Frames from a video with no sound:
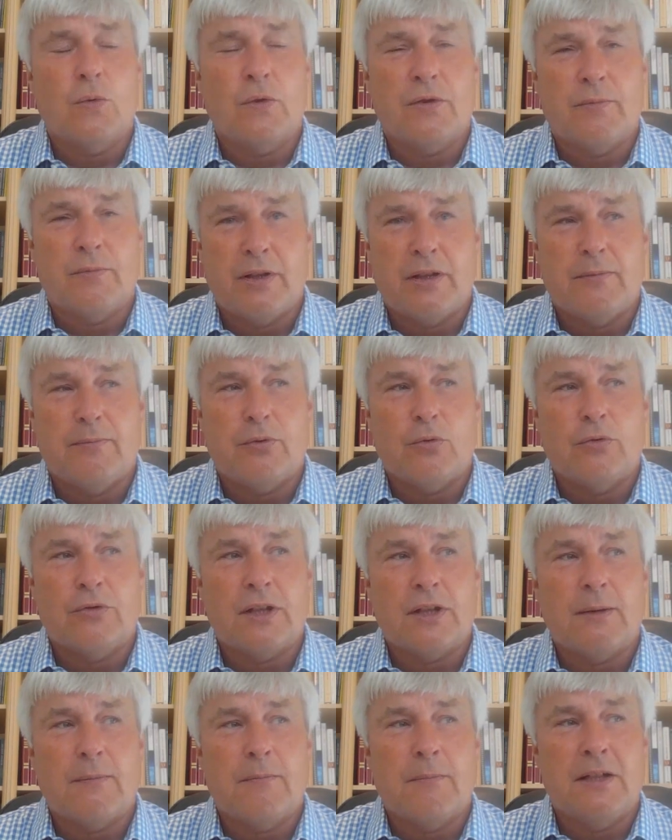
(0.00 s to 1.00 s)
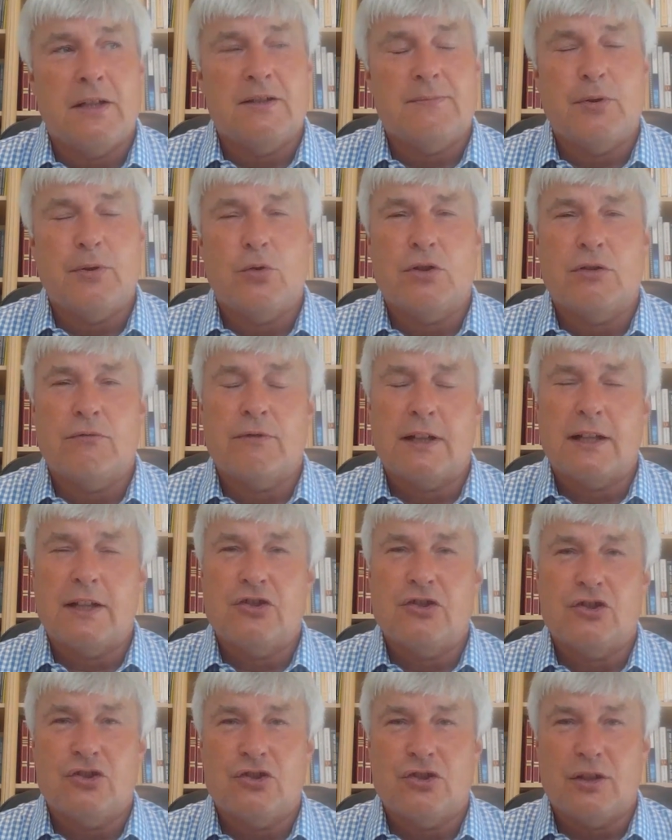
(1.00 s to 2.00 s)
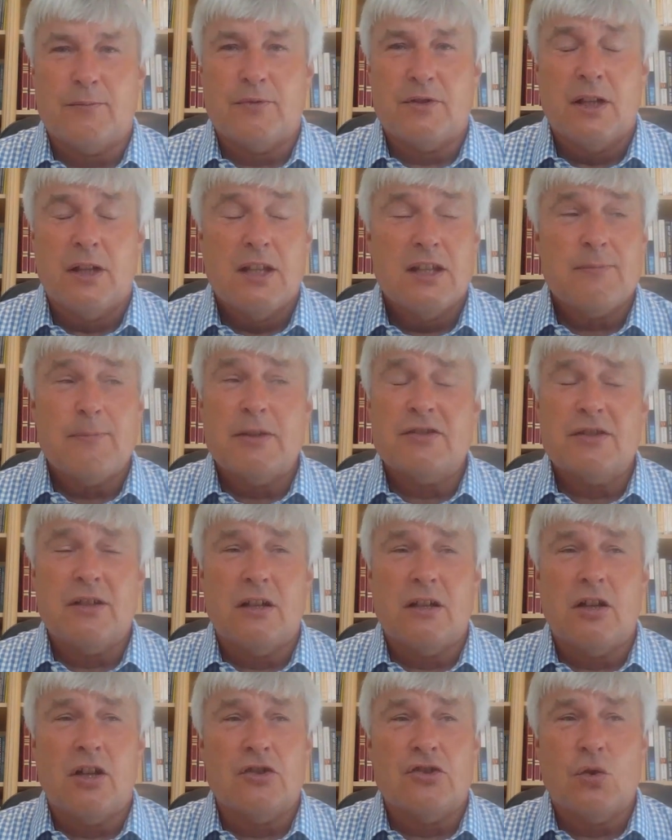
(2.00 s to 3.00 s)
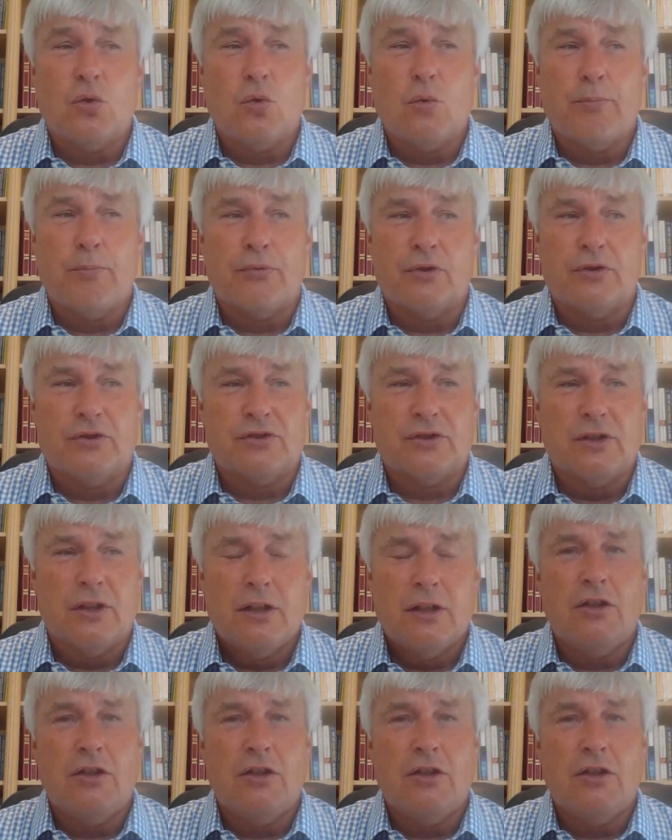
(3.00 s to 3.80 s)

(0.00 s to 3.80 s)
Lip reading: with people, and that means building relationships, especially in large corporates.